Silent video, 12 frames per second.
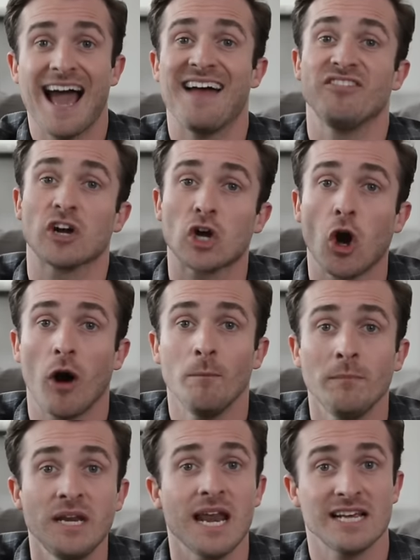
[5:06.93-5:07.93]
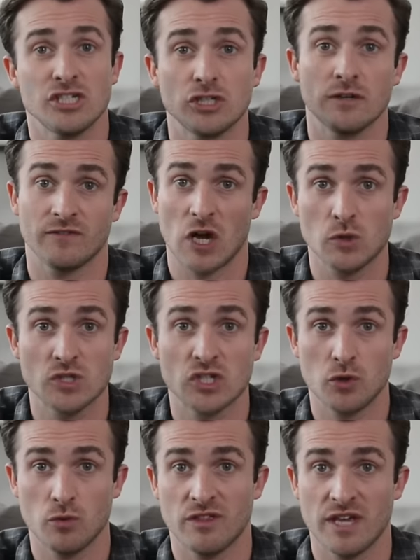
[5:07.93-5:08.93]
And the combination of those
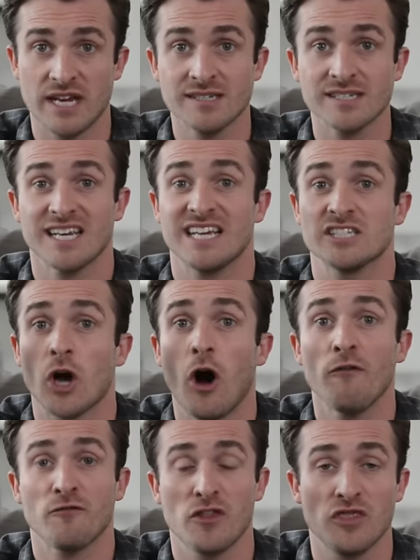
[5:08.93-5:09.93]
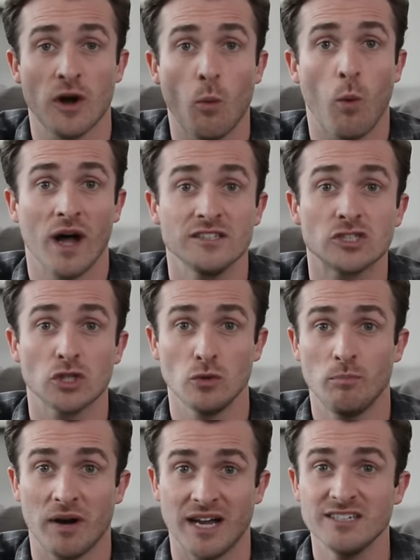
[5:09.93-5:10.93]
two things is often the 1-2
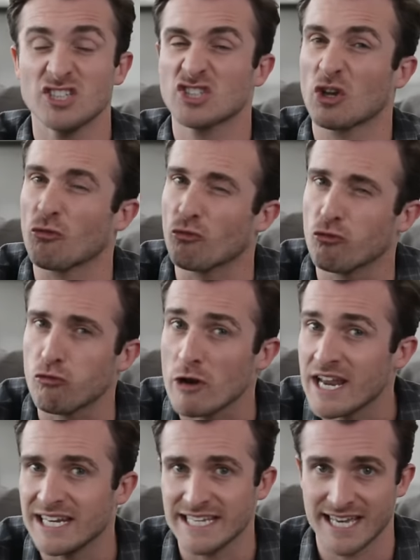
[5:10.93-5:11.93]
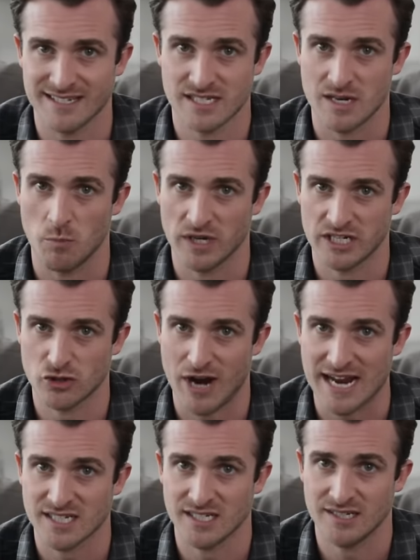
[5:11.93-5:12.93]
punch that really gets someone
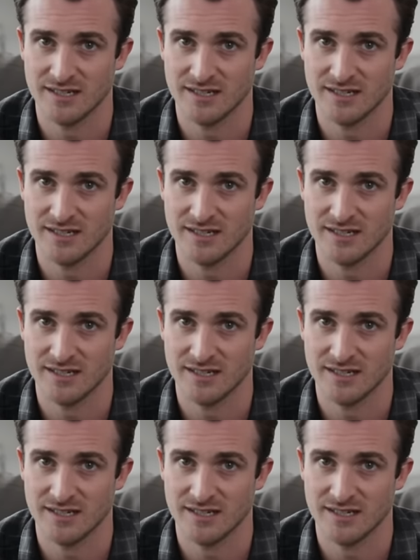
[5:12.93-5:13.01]
attracted.